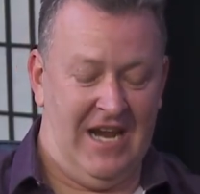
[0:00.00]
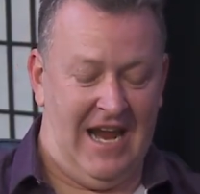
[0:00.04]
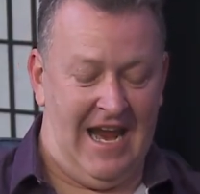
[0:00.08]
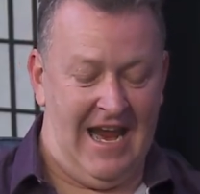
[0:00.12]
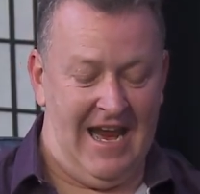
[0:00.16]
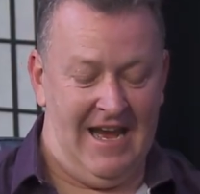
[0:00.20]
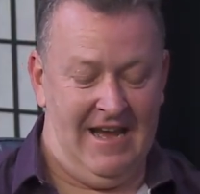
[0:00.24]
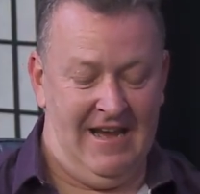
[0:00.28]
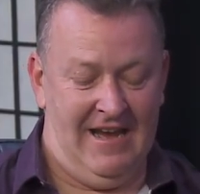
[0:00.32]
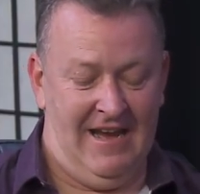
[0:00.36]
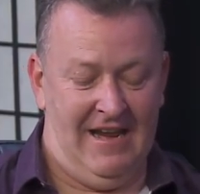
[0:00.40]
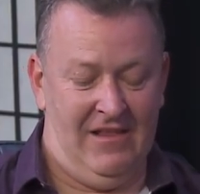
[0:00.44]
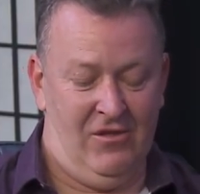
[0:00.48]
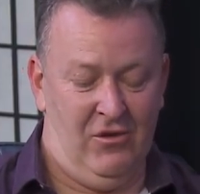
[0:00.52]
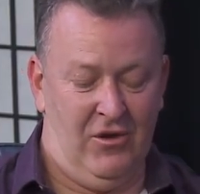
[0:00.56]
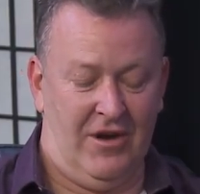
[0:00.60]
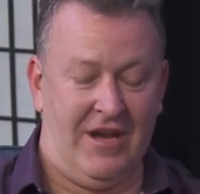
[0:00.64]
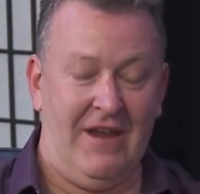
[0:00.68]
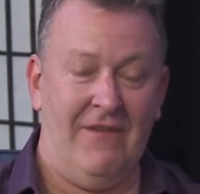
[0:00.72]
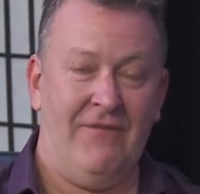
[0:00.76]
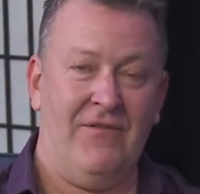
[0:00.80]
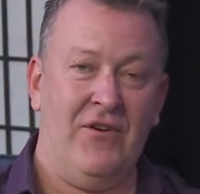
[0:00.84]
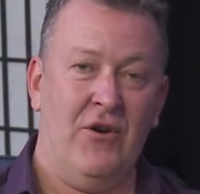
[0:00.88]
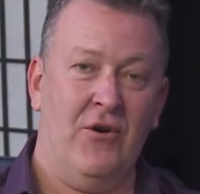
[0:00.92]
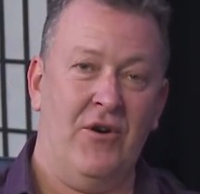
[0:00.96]
And
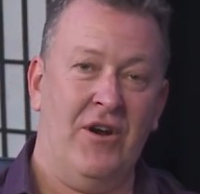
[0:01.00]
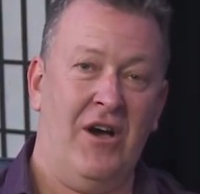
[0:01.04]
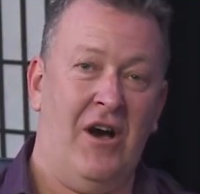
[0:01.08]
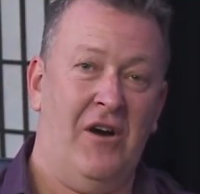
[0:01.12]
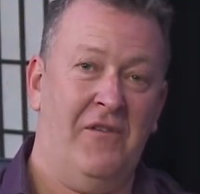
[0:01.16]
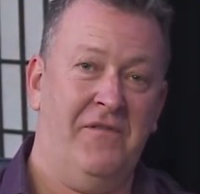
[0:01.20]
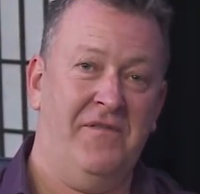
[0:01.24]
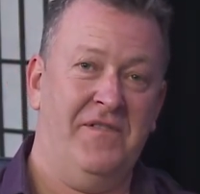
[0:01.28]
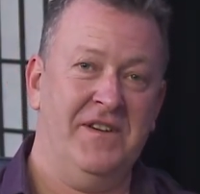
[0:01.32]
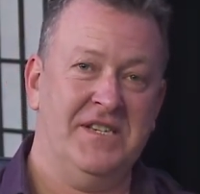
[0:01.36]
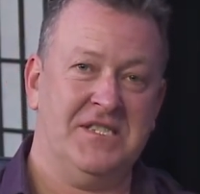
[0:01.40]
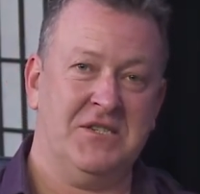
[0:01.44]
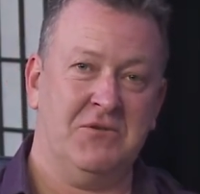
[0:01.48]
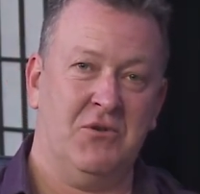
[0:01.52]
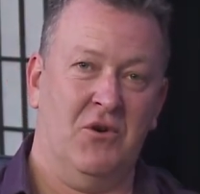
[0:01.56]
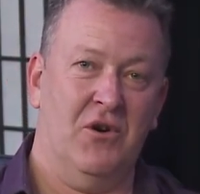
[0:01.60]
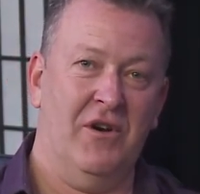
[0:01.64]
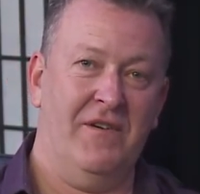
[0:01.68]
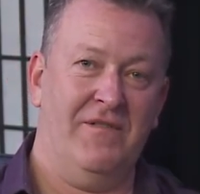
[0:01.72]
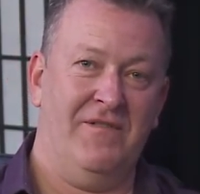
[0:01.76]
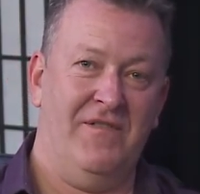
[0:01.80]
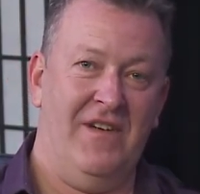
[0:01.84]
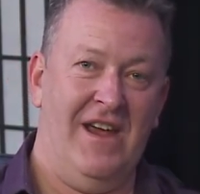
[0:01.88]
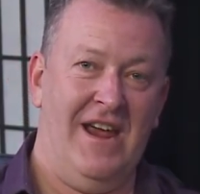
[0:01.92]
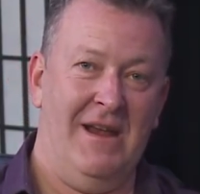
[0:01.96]
look, if you're an old
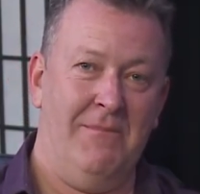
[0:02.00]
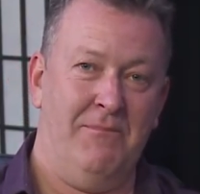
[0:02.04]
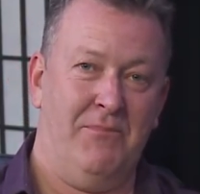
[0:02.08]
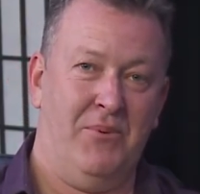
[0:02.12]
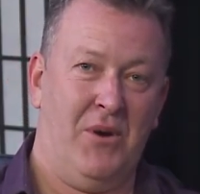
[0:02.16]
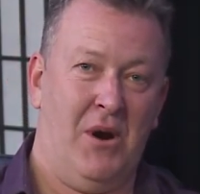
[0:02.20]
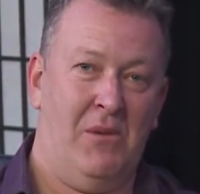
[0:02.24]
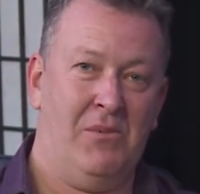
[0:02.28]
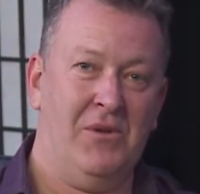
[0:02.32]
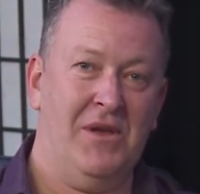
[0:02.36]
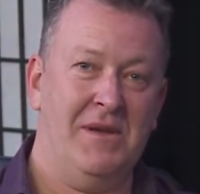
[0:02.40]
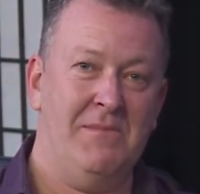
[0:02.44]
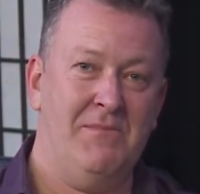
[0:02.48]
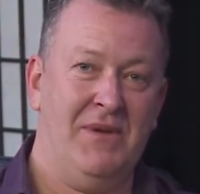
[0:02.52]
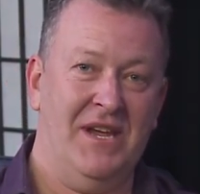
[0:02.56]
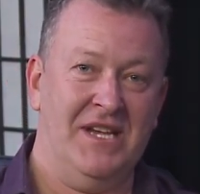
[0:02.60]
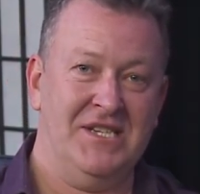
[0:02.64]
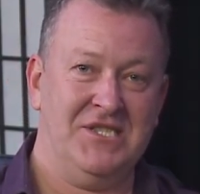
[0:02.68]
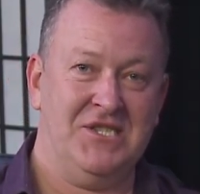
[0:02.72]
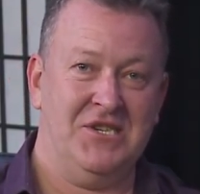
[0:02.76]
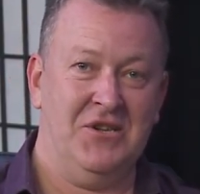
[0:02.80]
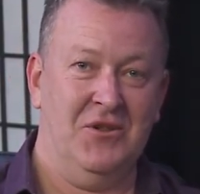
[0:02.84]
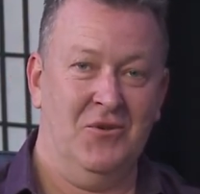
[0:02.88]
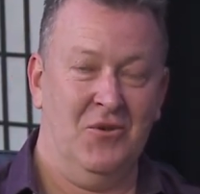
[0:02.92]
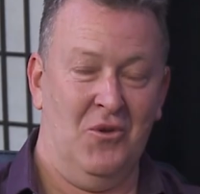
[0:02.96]
Fitzroy fan, probably
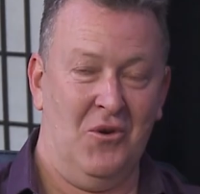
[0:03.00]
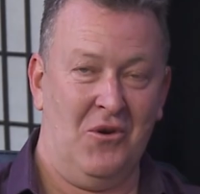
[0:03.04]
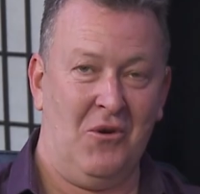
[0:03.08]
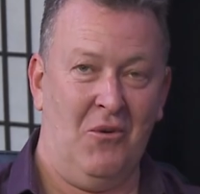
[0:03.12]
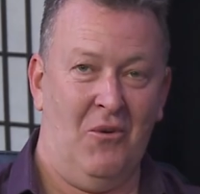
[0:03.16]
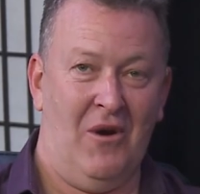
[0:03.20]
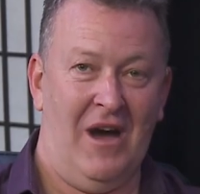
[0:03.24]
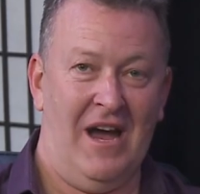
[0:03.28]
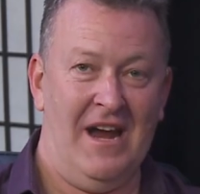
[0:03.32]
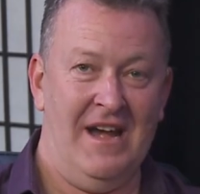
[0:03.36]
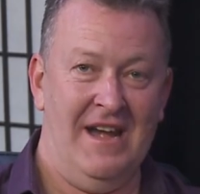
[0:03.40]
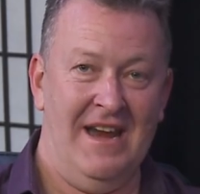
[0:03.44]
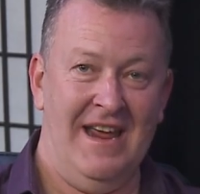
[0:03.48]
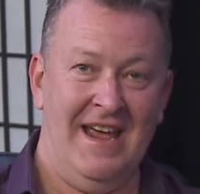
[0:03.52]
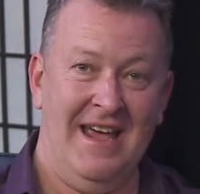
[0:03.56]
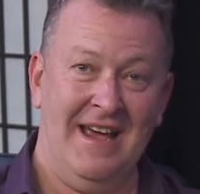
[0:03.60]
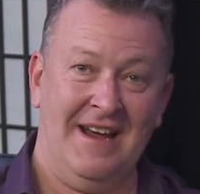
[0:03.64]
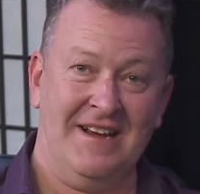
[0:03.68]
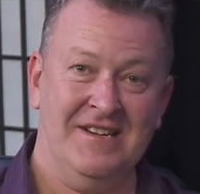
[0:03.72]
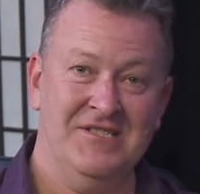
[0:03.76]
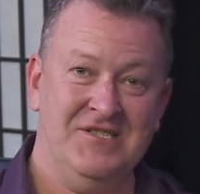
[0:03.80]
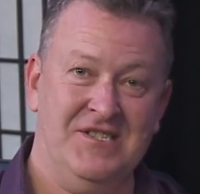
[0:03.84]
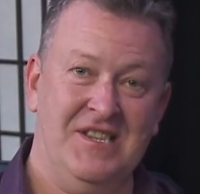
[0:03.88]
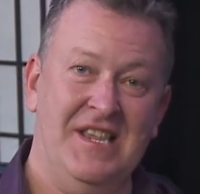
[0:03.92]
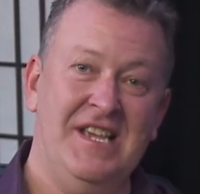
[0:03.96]
best you look away now
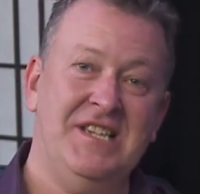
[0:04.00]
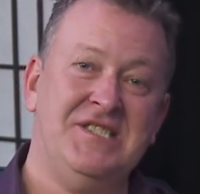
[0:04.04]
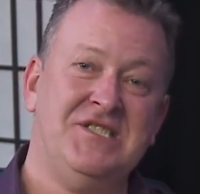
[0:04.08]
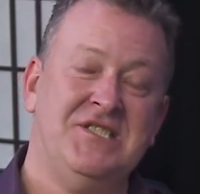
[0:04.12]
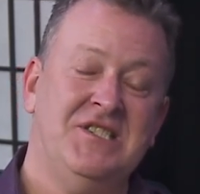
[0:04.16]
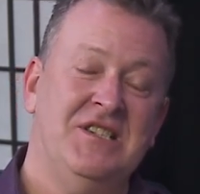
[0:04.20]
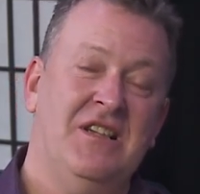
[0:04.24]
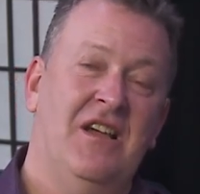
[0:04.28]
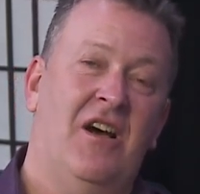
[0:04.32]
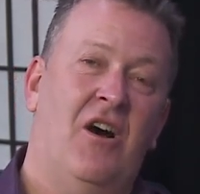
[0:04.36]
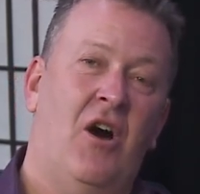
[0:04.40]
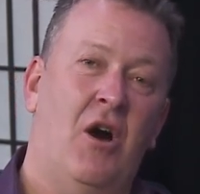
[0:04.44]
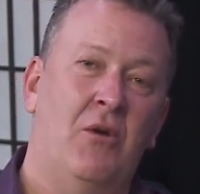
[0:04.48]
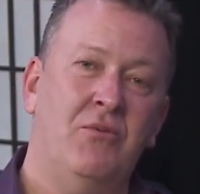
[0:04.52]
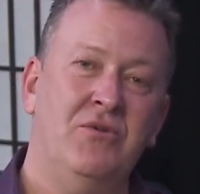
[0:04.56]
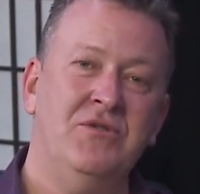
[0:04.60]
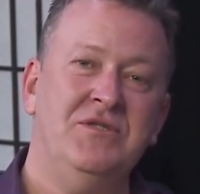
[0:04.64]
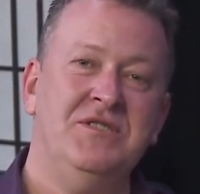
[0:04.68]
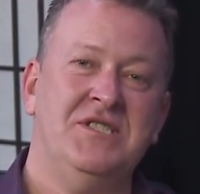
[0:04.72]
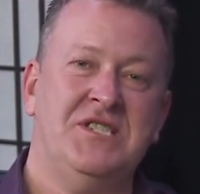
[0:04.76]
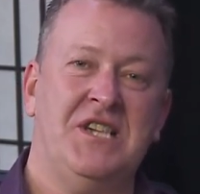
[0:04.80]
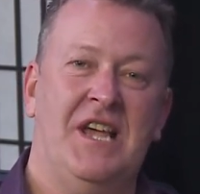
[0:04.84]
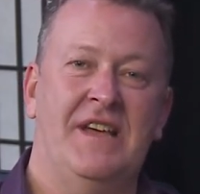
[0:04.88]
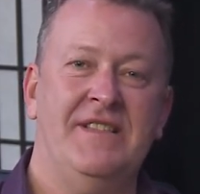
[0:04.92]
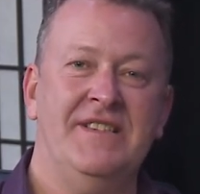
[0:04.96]
because this, I
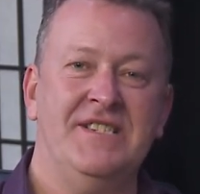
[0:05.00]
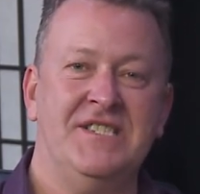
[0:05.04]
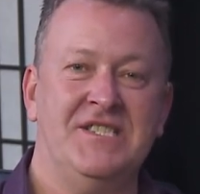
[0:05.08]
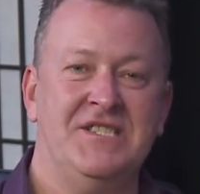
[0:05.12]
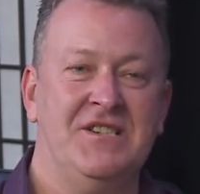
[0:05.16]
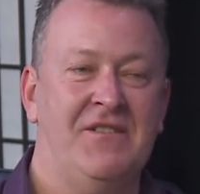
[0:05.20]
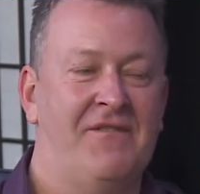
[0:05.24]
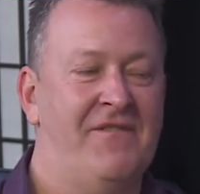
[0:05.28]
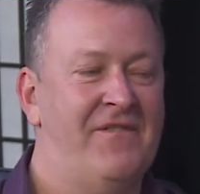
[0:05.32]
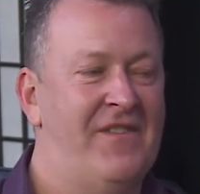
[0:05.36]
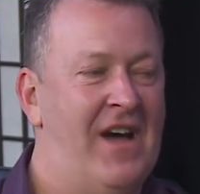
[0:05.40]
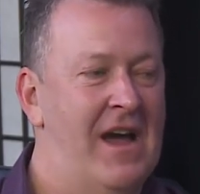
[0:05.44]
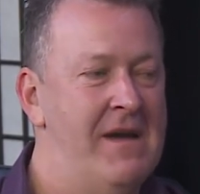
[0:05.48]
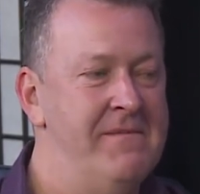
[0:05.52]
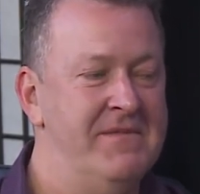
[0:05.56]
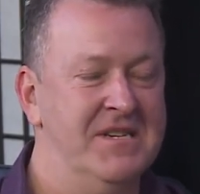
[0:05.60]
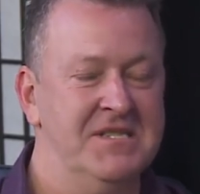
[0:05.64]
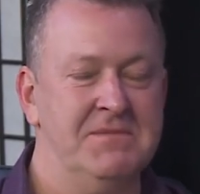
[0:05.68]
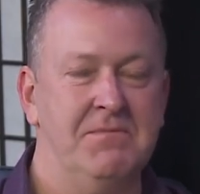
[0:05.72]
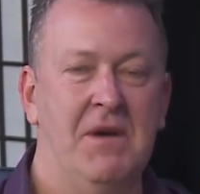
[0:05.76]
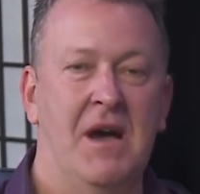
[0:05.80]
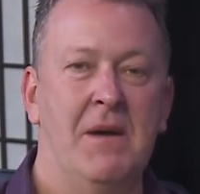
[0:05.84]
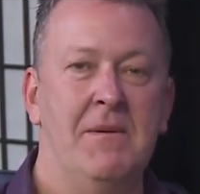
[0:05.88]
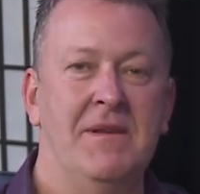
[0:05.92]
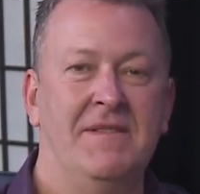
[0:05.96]
wouldn't say this is a
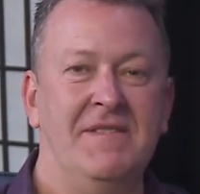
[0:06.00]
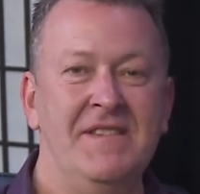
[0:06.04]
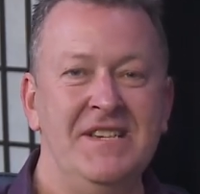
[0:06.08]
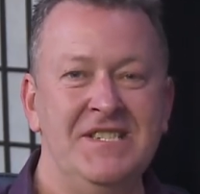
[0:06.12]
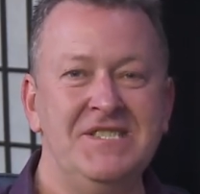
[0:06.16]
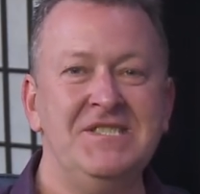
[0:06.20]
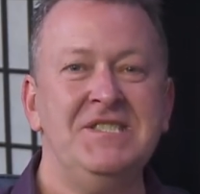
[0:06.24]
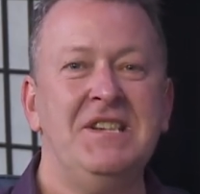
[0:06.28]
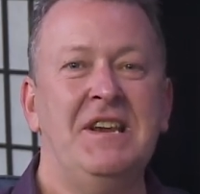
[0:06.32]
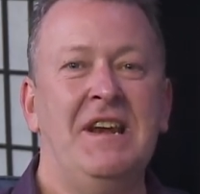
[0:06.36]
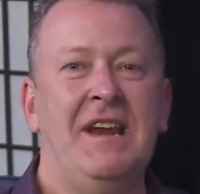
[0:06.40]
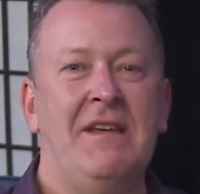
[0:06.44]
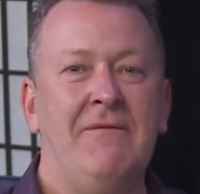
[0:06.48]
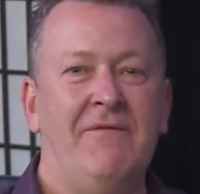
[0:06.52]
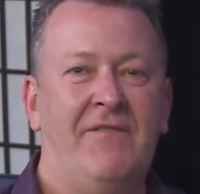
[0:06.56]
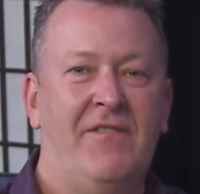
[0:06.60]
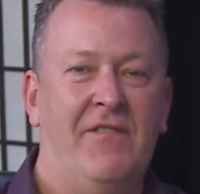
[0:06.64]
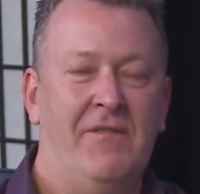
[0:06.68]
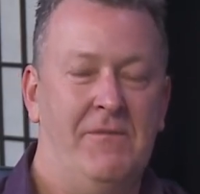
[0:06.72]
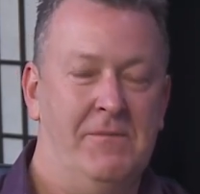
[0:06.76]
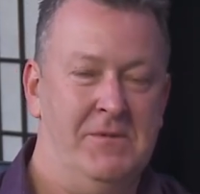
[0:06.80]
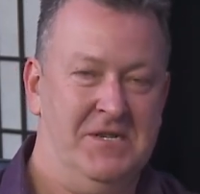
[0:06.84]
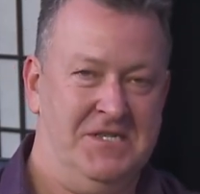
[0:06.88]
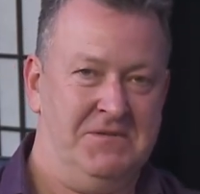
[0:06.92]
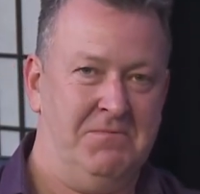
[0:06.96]
famous moment. This is an
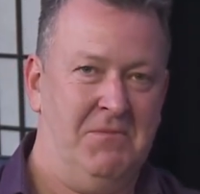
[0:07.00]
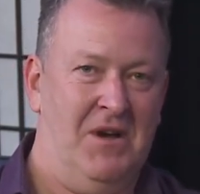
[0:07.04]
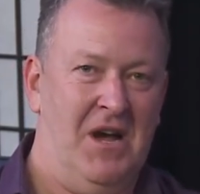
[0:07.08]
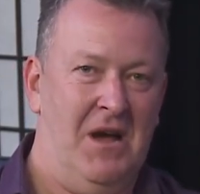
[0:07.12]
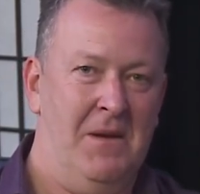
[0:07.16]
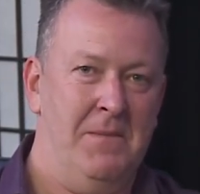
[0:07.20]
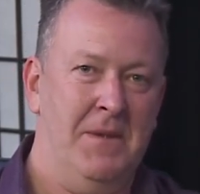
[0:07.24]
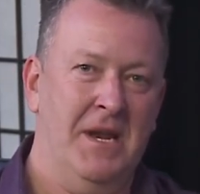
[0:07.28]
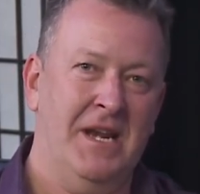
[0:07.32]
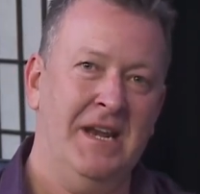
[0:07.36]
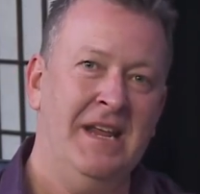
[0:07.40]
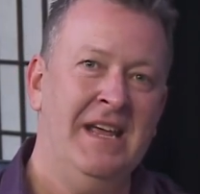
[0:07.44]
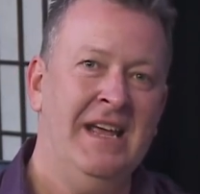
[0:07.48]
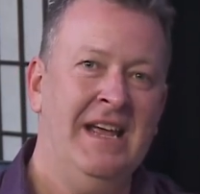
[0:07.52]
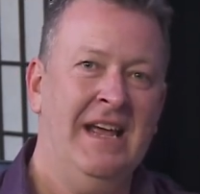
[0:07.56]
infamous moment.